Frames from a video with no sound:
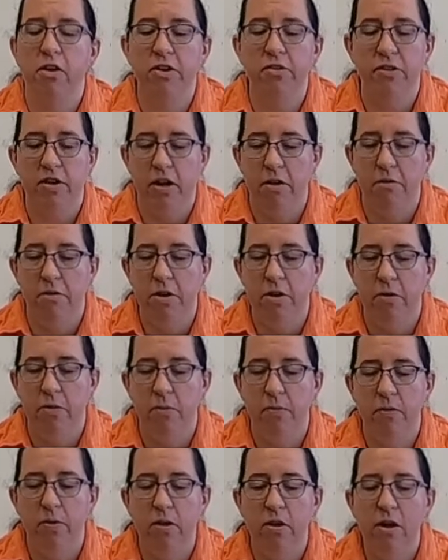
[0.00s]

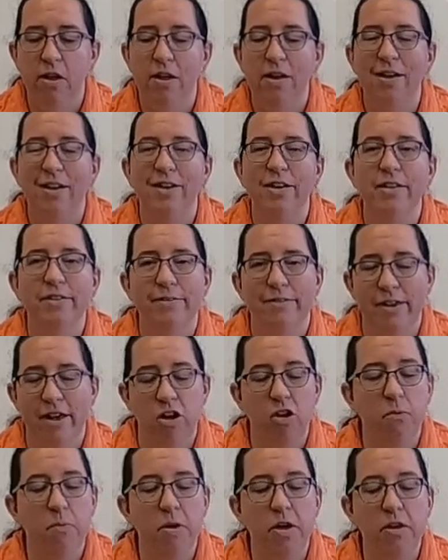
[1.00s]
Ontario a
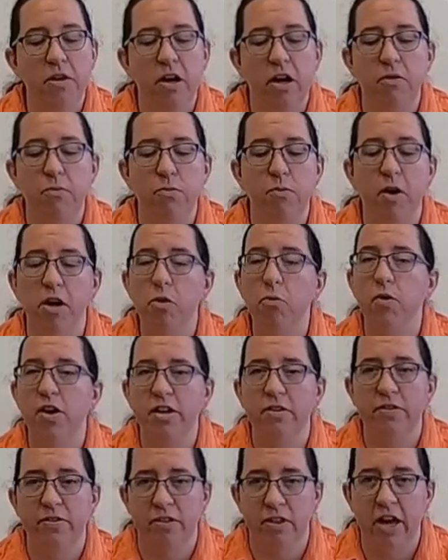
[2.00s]
settlement of
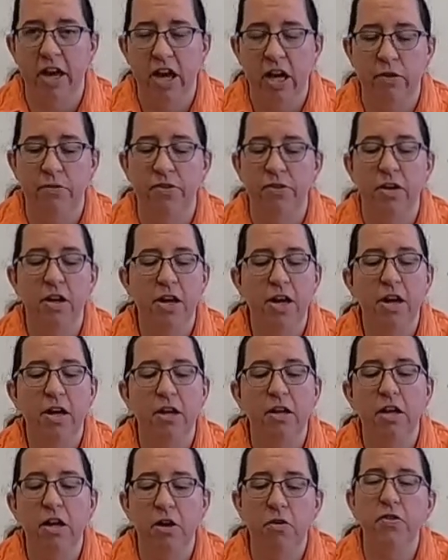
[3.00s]
runaway slaves
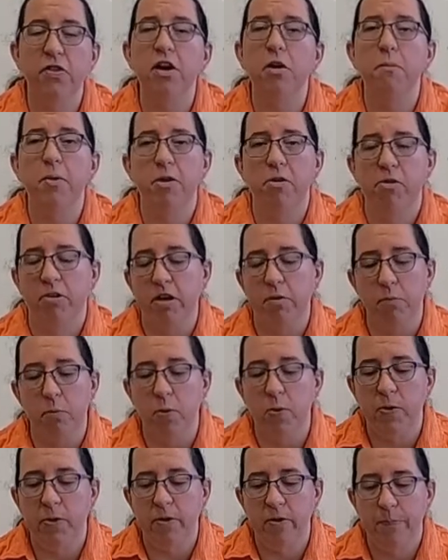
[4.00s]
near the American
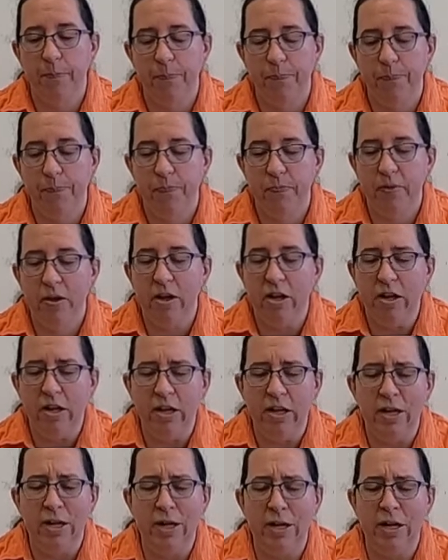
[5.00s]
border.
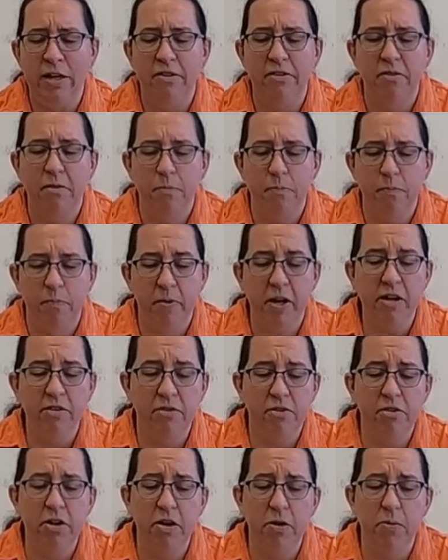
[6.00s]
He's
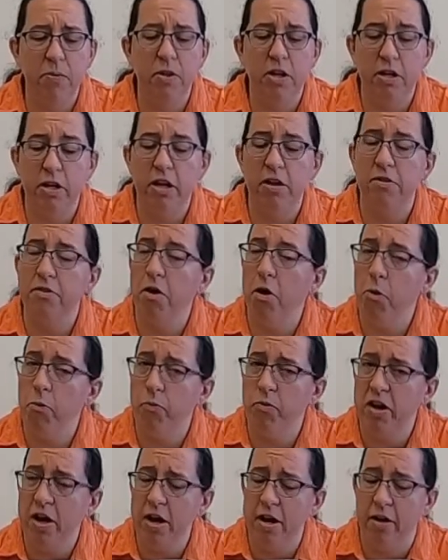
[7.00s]
best known in his
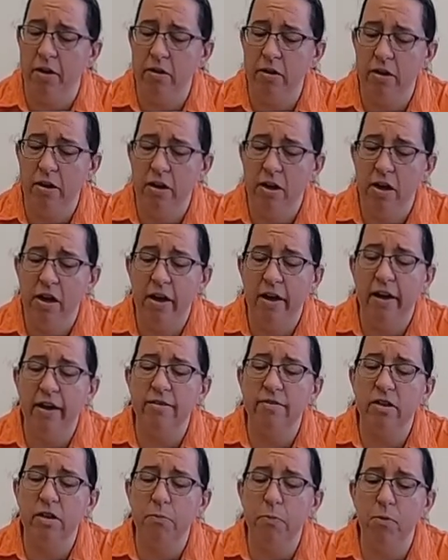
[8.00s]
hometown
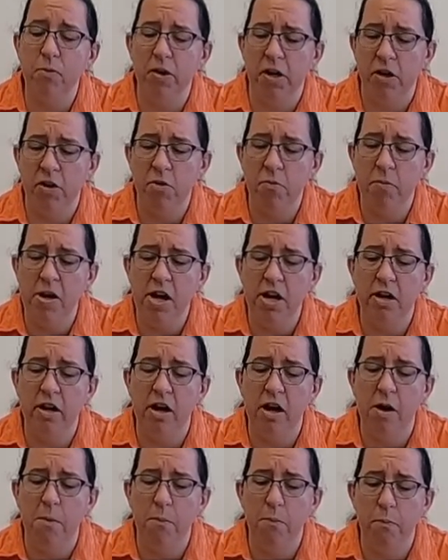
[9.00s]
as the boy who made
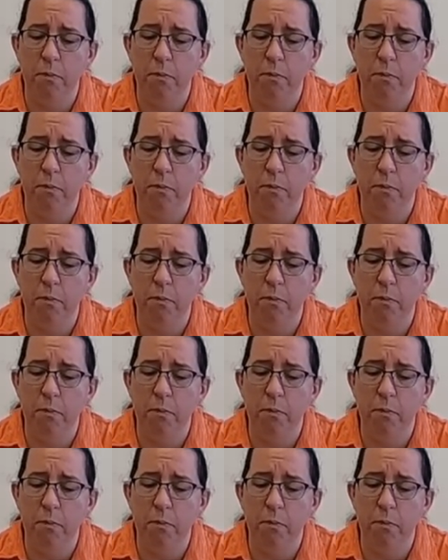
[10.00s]
a